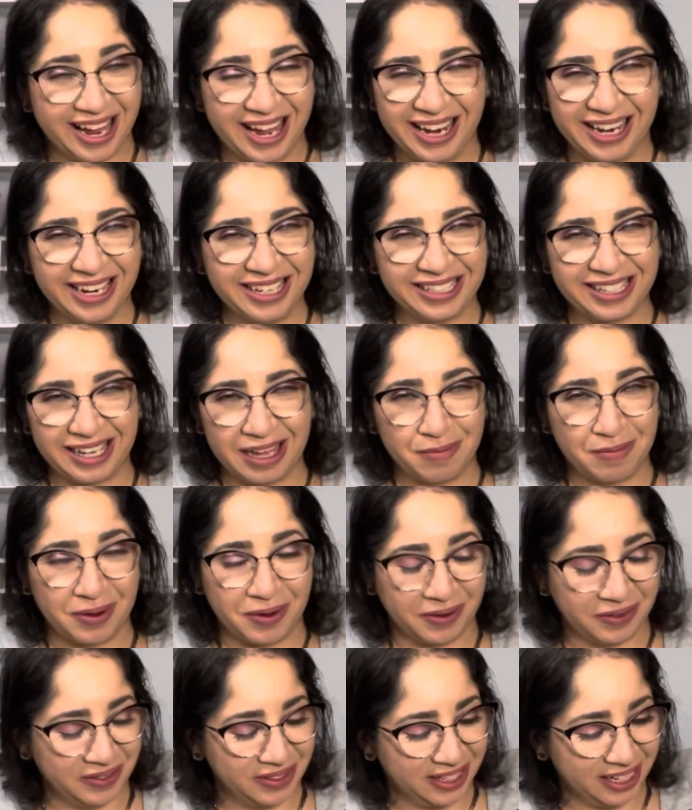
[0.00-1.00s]
let's keep
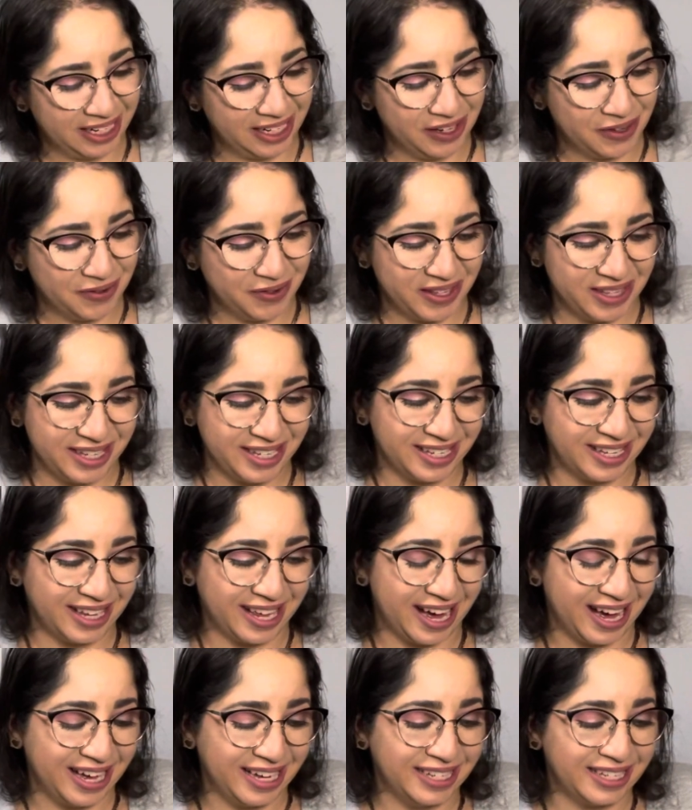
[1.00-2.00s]
continue with this
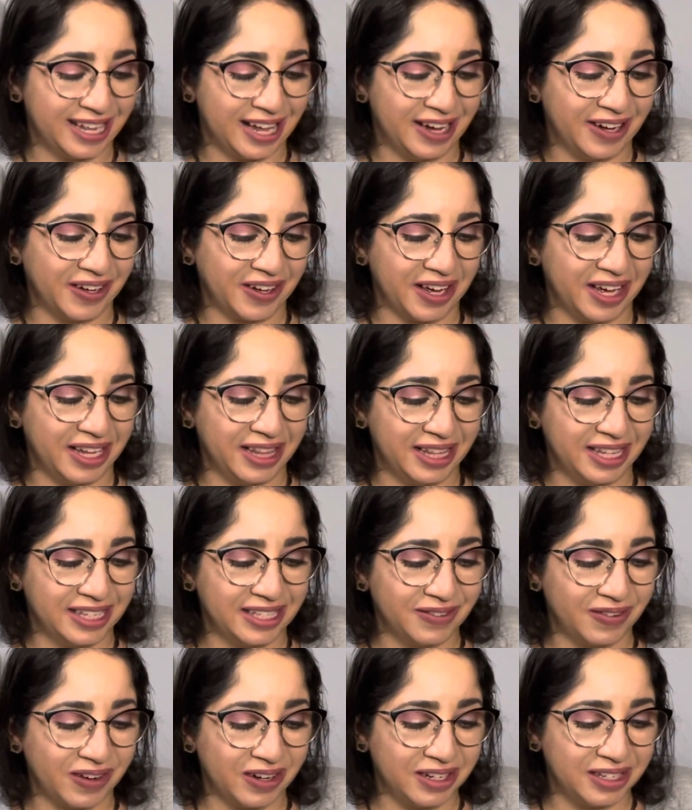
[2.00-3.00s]
guys okay this
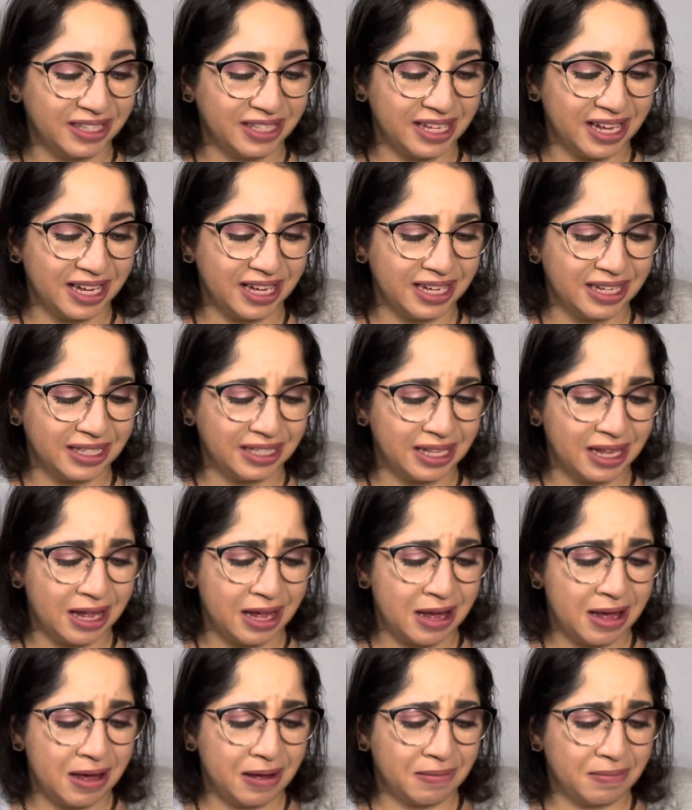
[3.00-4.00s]
one says
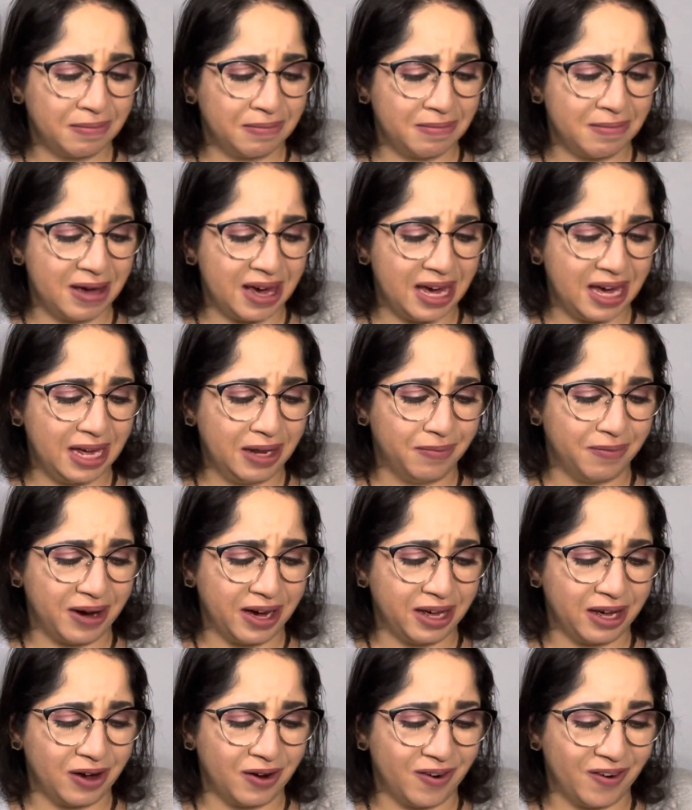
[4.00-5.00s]
made
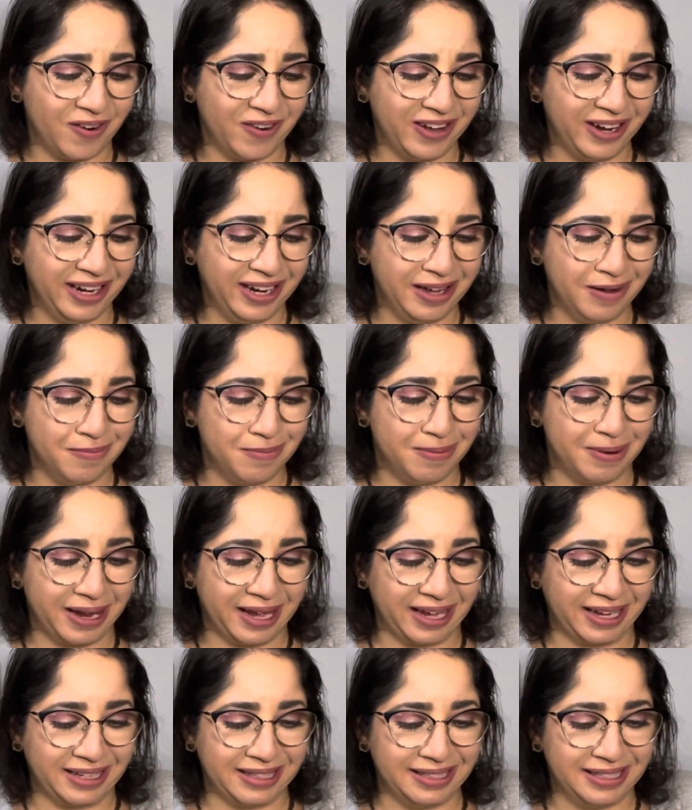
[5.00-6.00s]
by oily
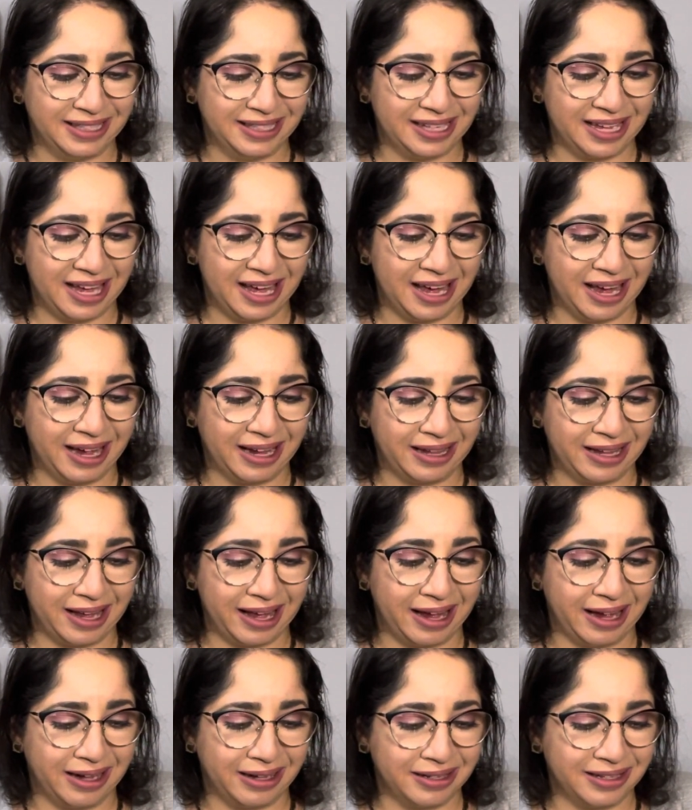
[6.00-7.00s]
blends
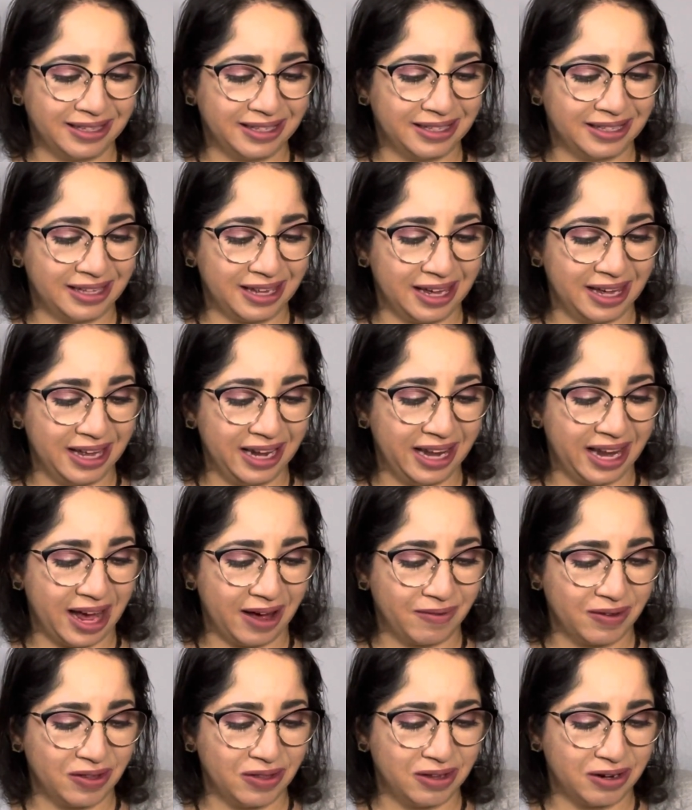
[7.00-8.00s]
llc
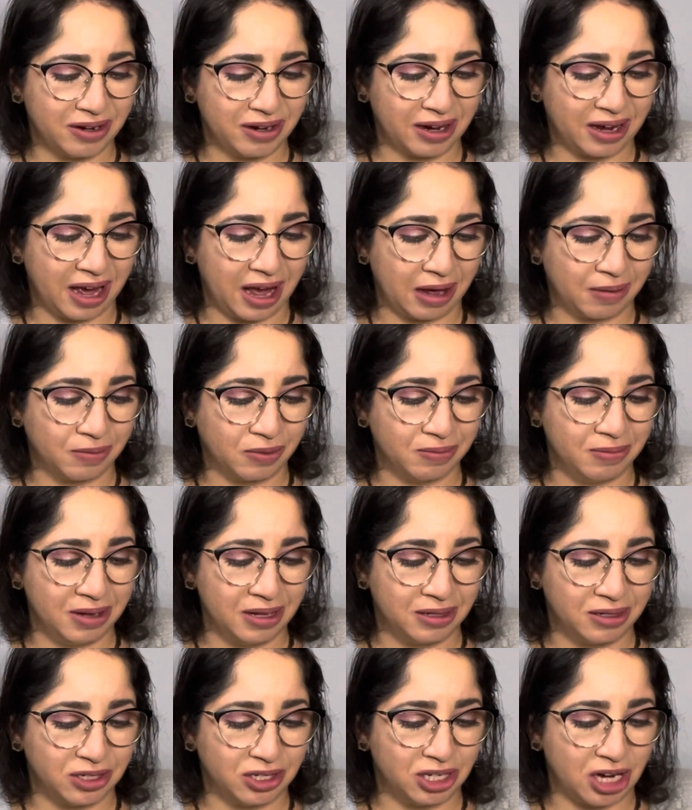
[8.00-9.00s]
lavender chamomile
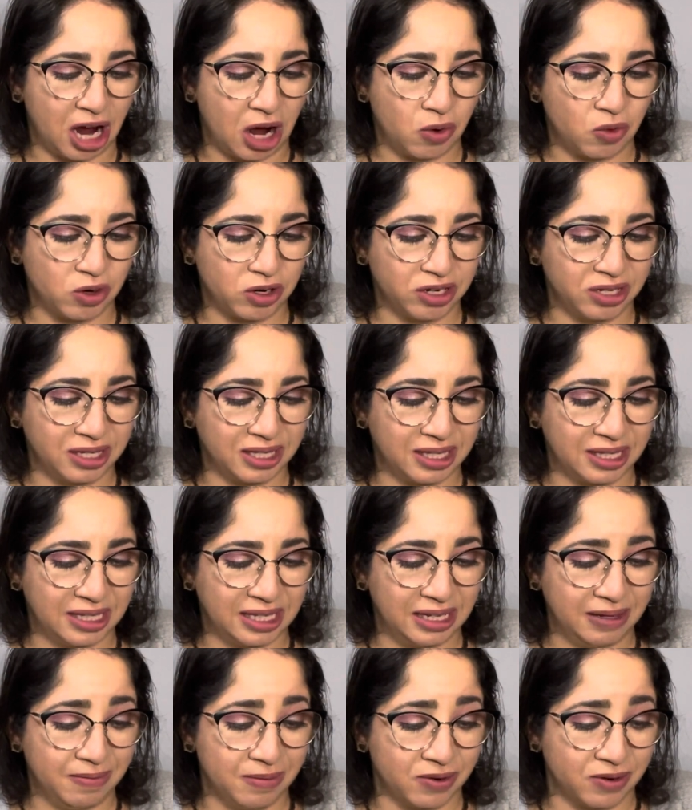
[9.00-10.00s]
shower
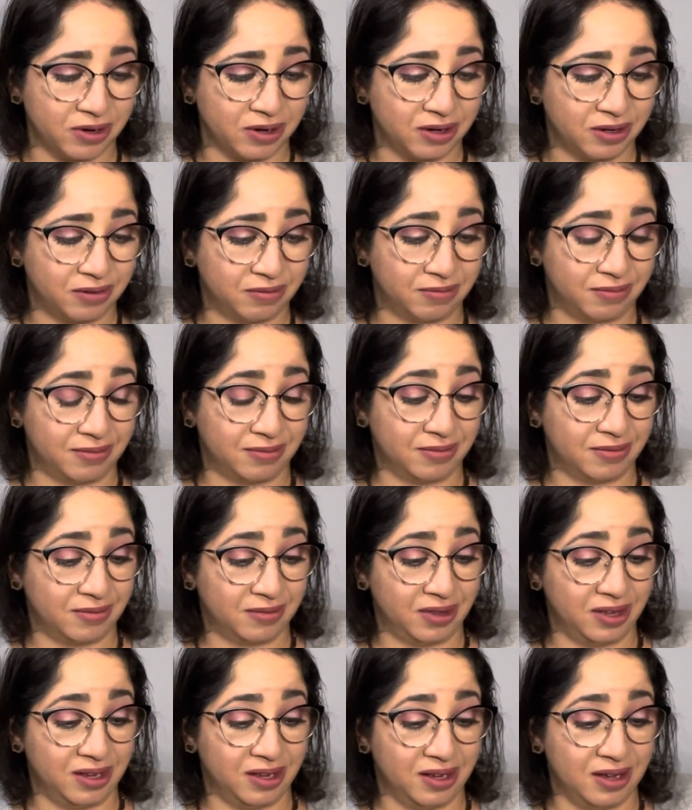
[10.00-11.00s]
steamer
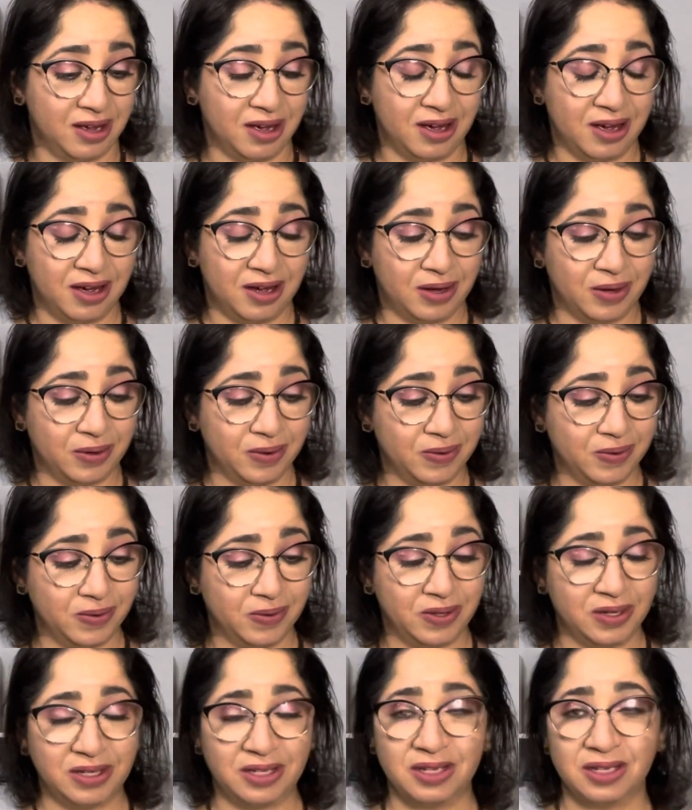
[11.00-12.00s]
oh
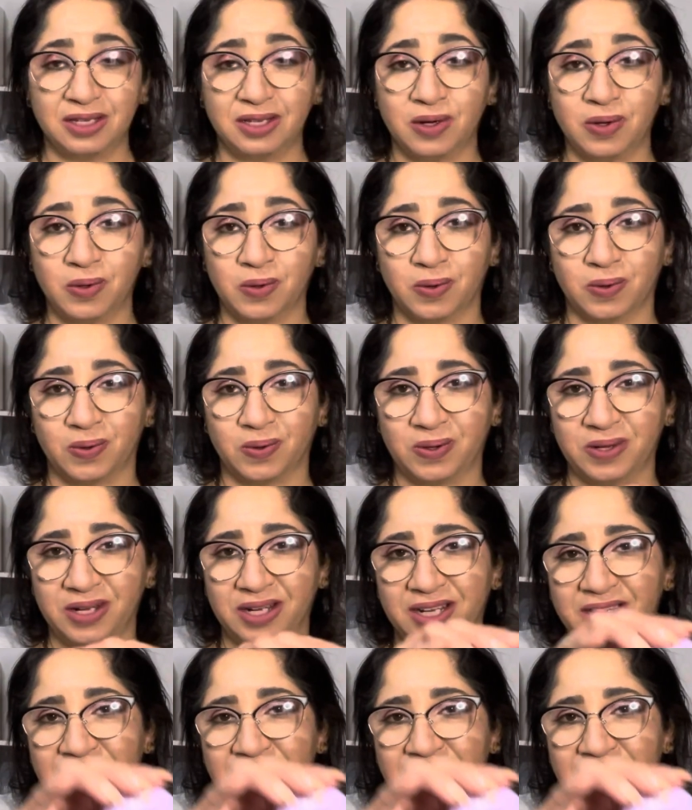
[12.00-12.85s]
this is so cool